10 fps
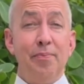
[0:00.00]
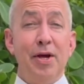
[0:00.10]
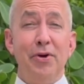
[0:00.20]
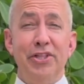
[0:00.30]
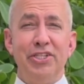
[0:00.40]

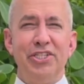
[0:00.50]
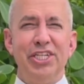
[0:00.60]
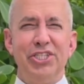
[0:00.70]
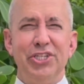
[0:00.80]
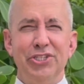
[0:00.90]
My brothers and
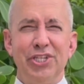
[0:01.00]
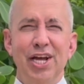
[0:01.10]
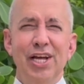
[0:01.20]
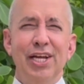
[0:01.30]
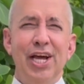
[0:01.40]
sisters,
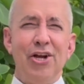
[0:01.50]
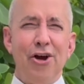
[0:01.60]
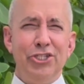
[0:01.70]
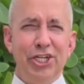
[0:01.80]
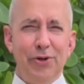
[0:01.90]
in
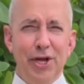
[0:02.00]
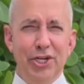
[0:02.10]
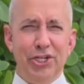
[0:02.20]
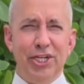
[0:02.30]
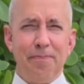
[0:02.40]
our
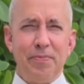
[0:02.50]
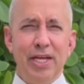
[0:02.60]
generation,